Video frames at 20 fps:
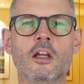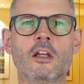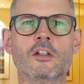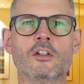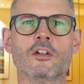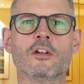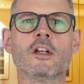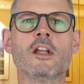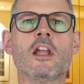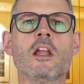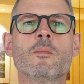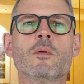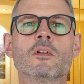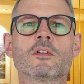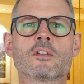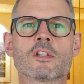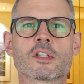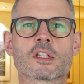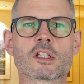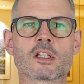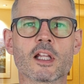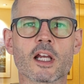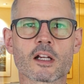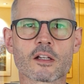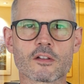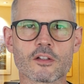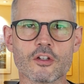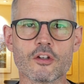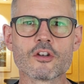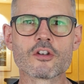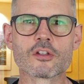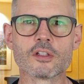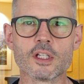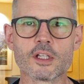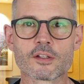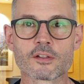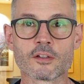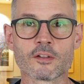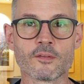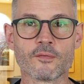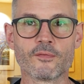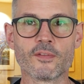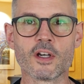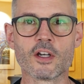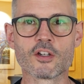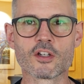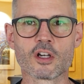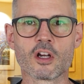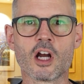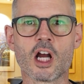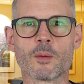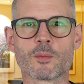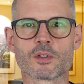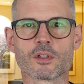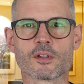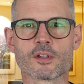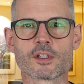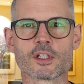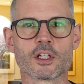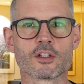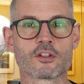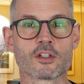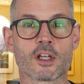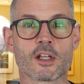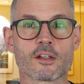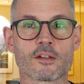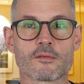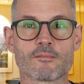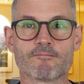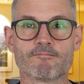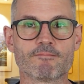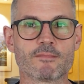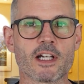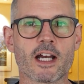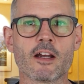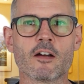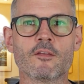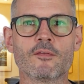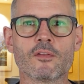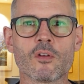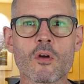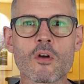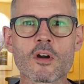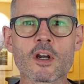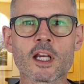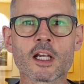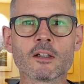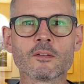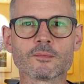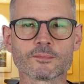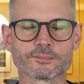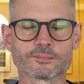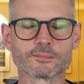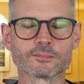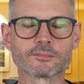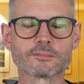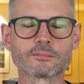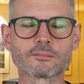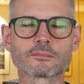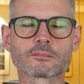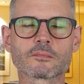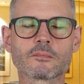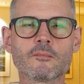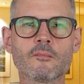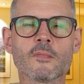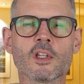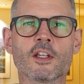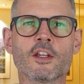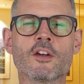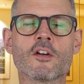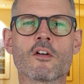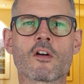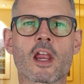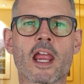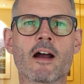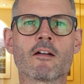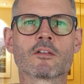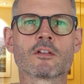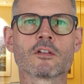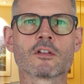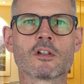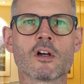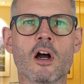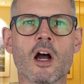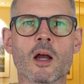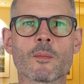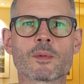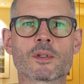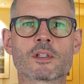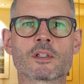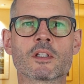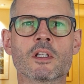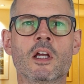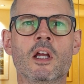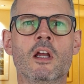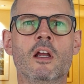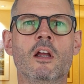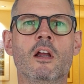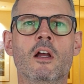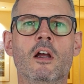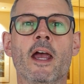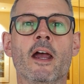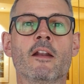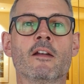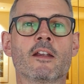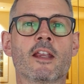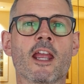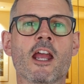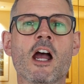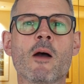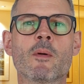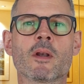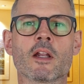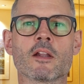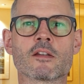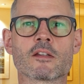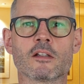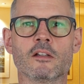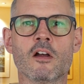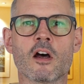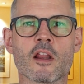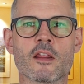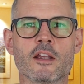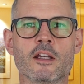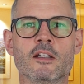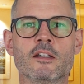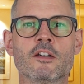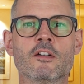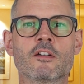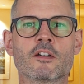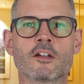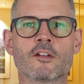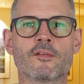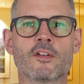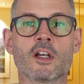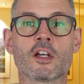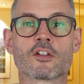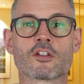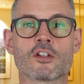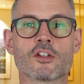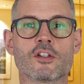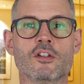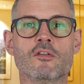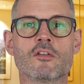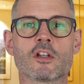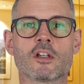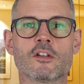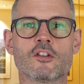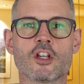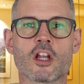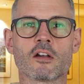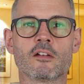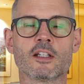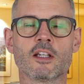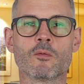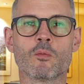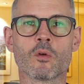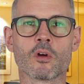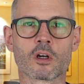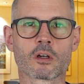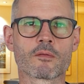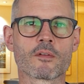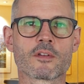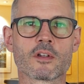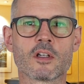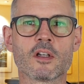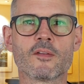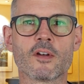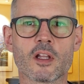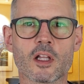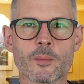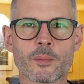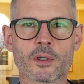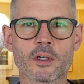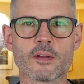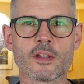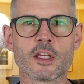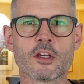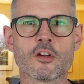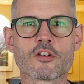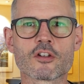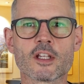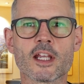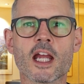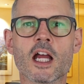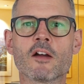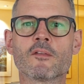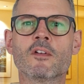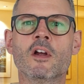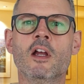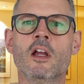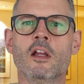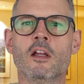you're able to select usually certain finishing options such as tile flooring, countertops, and cabinets. A lot of the interior finishes, you can generally work with a developer, and they usually have